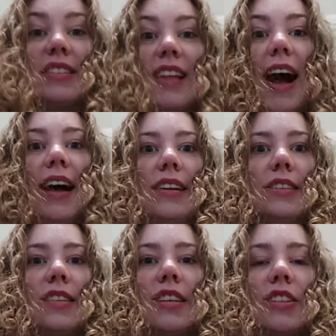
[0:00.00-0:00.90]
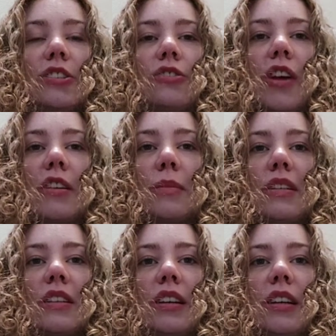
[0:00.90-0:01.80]
started the strikes
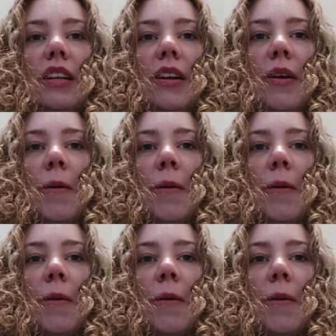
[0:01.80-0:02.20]
basically.